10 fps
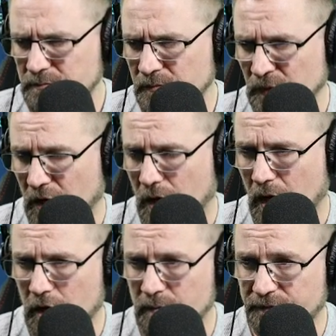
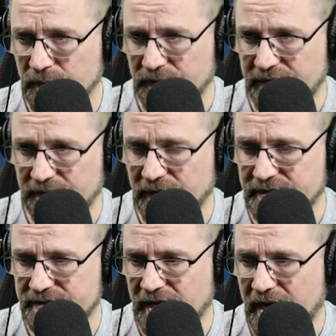Armor from the
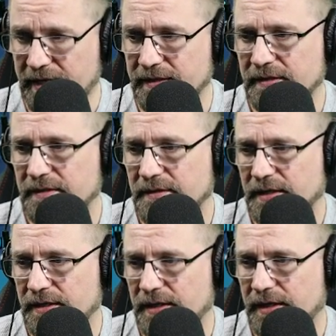defense stack.
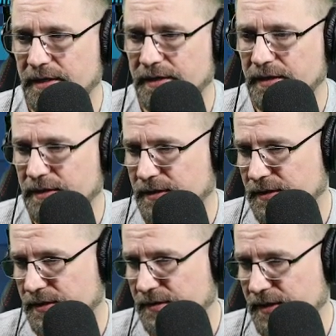
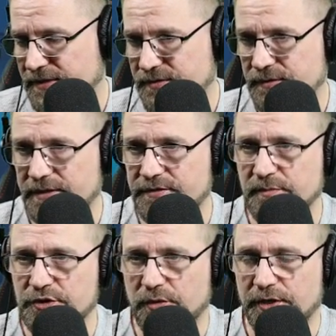And that's the
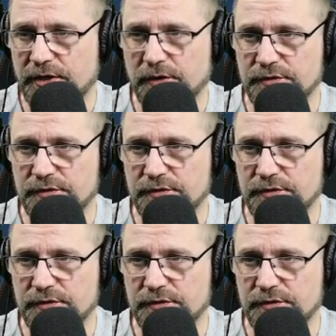majority of those